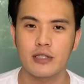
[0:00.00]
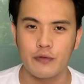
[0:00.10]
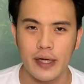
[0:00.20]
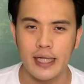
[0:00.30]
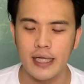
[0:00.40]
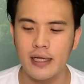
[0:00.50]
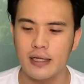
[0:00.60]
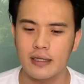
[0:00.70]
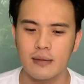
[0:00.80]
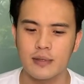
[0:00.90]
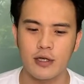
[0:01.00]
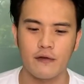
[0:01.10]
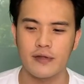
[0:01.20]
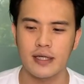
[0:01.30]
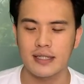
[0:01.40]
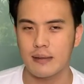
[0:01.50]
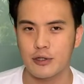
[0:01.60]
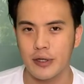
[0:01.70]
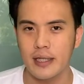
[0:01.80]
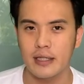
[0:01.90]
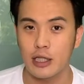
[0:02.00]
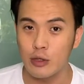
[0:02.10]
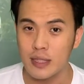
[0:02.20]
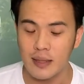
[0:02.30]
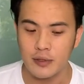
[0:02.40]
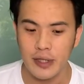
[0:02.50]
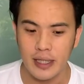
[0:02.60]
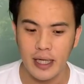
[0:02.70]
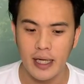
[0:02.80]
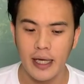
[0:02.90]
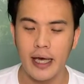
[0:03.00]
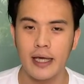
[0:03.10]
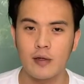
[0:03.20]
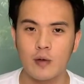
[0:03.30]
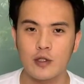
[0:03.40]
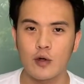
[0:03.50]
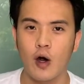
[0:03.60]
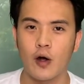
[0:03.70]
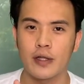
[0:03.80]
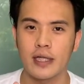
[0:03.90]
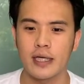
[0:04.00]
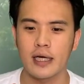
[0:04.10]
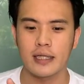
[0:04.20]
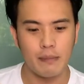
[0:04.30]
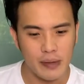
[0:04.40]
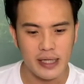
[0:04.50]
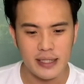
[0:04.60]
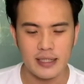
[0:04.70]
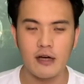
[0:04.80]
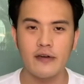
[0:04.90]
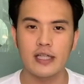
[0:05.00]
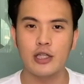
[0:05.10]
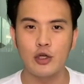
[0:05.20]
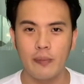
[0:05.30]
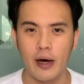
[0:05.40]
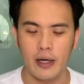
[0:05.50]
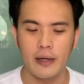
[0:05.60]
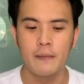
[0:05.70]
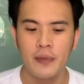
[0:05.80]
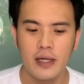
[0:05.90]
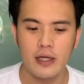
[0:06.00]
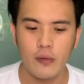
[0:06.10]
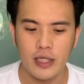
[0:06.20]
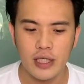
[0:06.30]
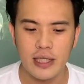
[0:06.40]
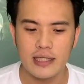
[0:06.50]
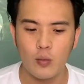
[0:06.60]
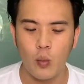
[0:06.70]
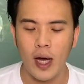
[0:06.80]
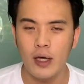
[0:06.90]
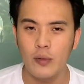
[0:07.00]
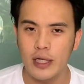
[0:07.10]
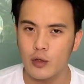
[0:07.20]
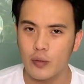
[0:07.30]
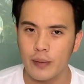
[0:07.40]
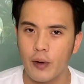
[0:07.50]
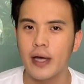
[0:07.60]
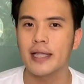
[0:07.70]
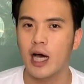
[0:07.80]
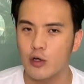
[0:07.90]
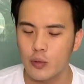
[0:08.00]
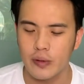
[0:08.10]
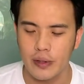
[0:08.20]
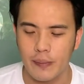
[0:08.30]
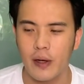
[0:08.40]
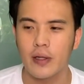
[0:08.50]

ready in terms of the substrate, the new substrate, and also on the plant itself and the new pot. The question is why we need to report and how do we report?